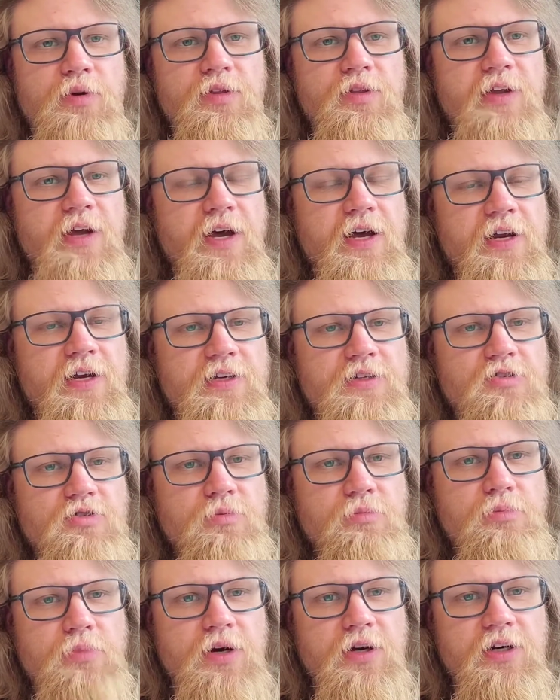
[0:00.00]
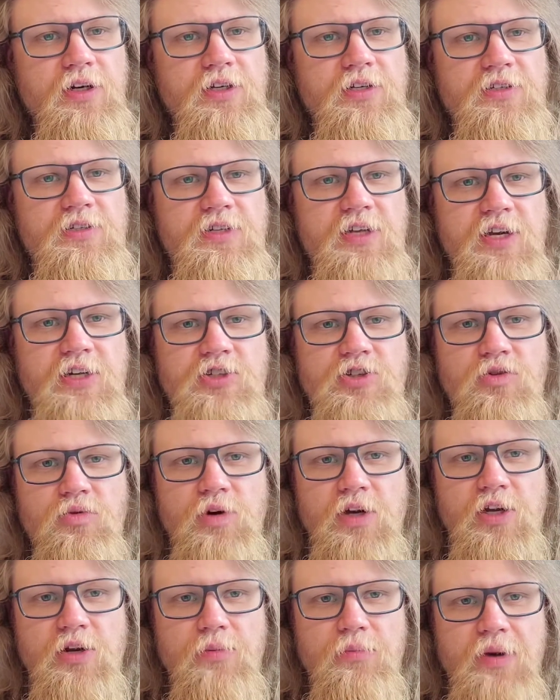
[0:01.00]
and dad has some money stashed
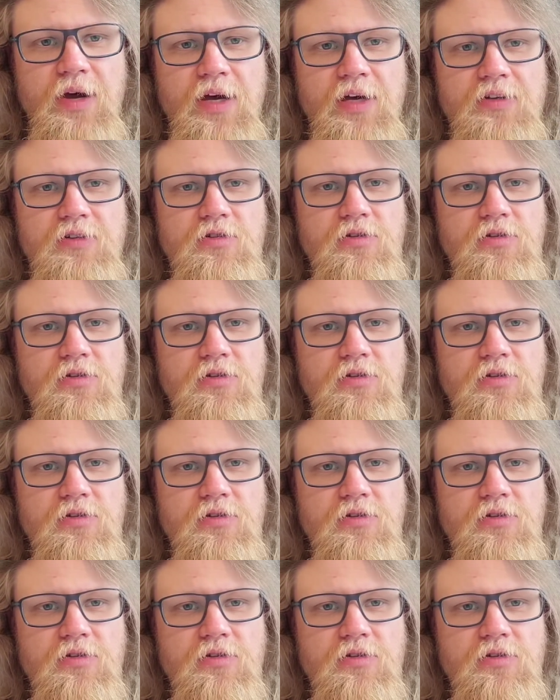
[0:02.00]
away in a bank,